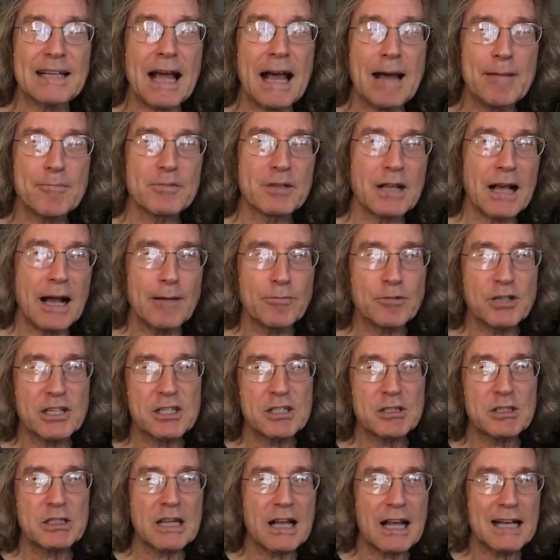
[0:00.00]
I'm
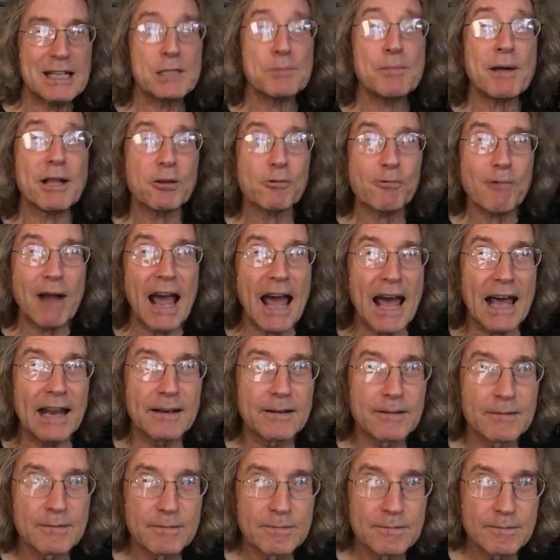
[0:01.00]
just, I smell a rat.
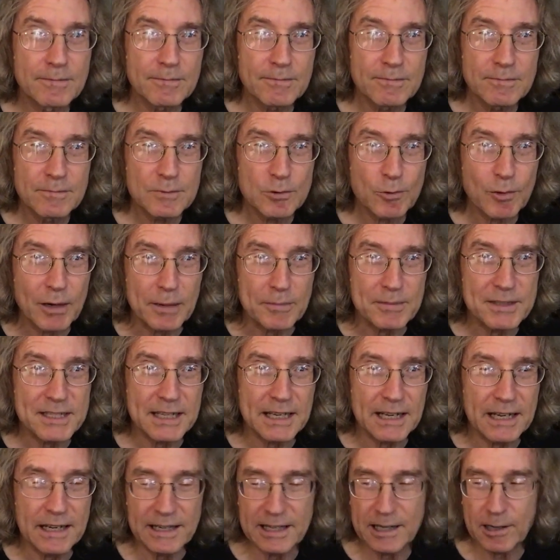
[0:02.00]
That's what I'm
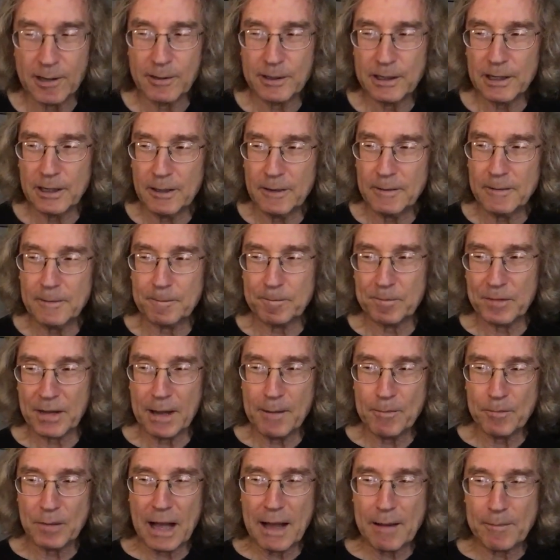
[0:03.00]
saying here, you know.
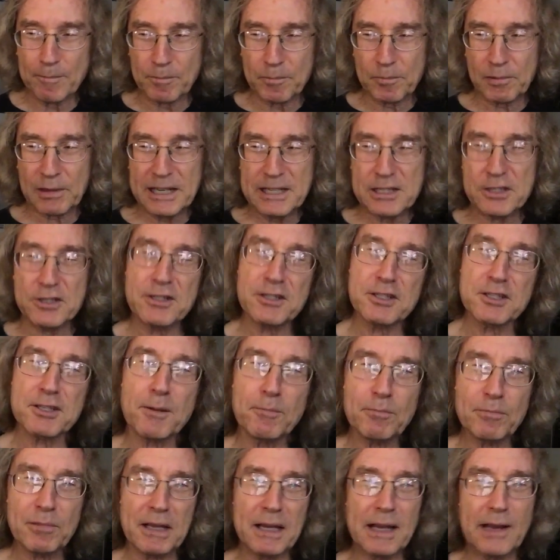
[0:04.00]
I'm placing
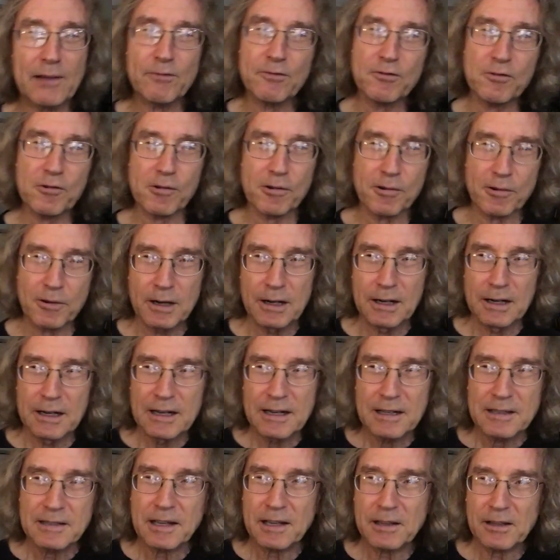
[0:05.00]
some blame for
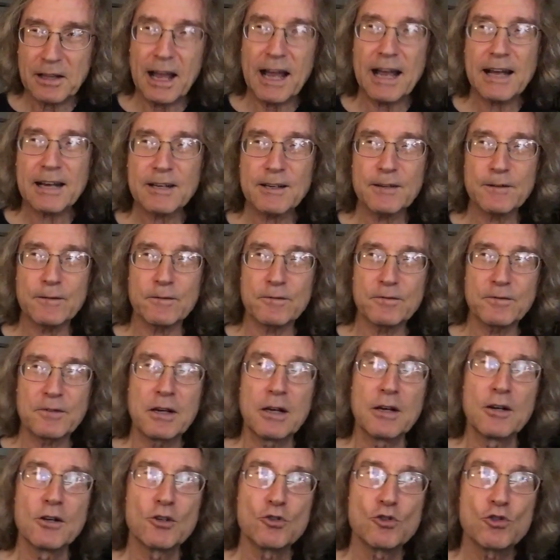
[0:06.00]
the lack of
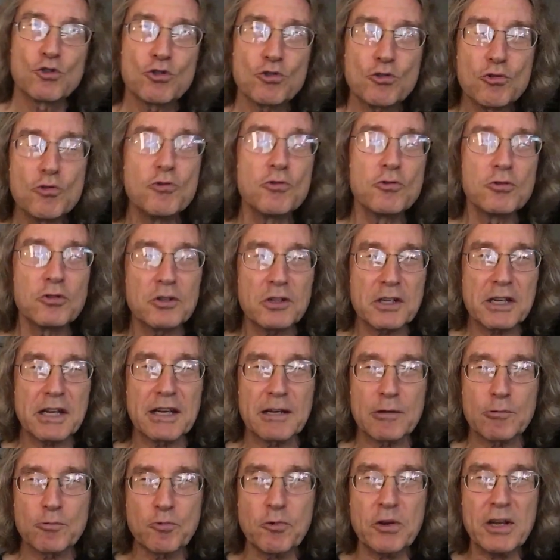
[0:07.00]

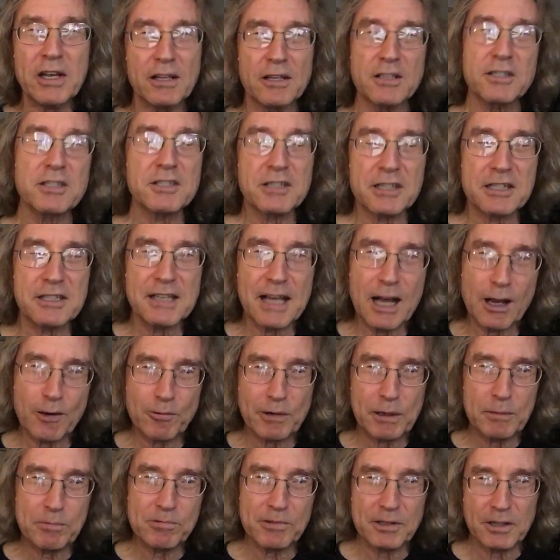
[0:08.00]
truly realistic sound
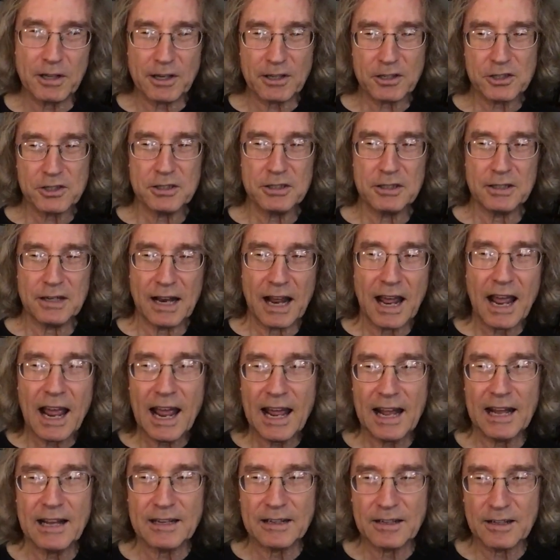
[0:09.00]
reproduction
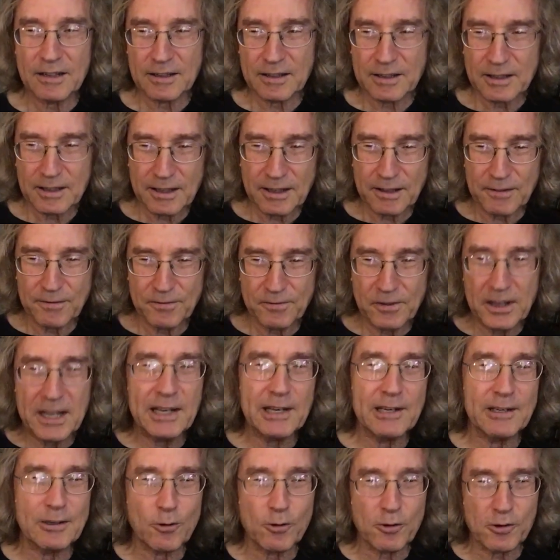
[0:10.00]
at the
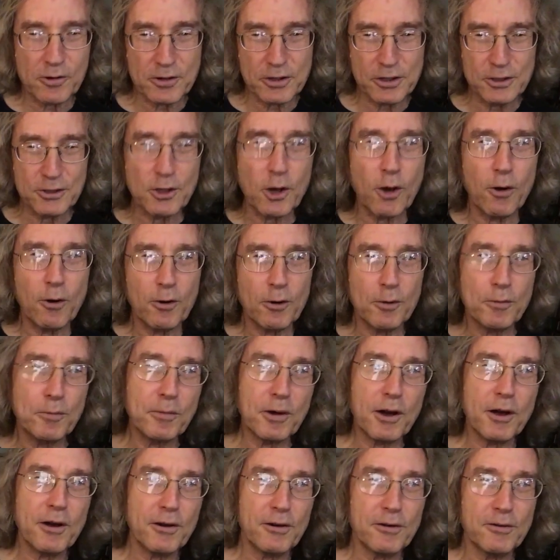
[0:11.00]
feet or the dome
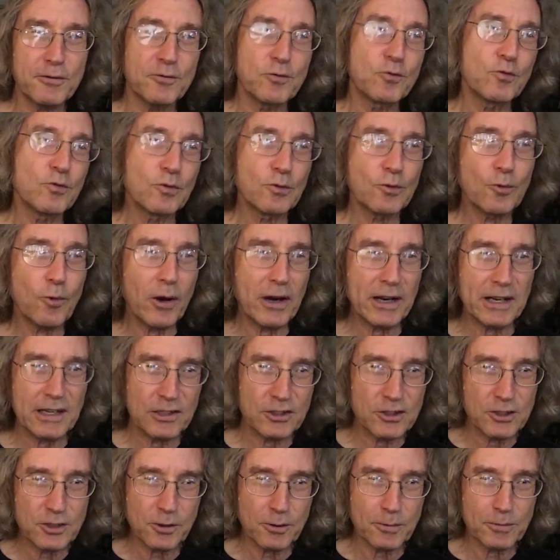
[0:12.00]
of
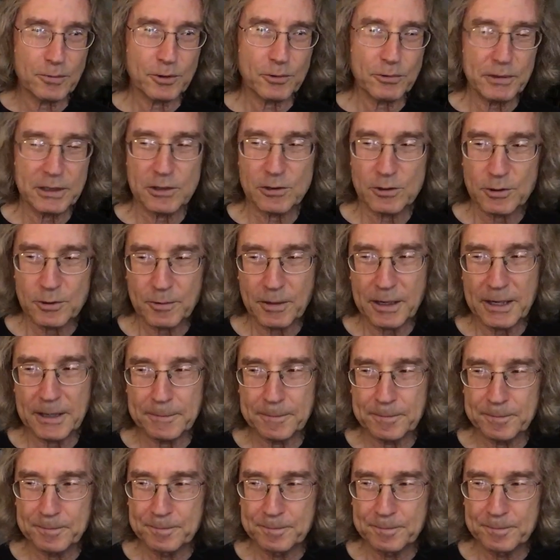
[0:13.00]
1-inch dome tweeters, right?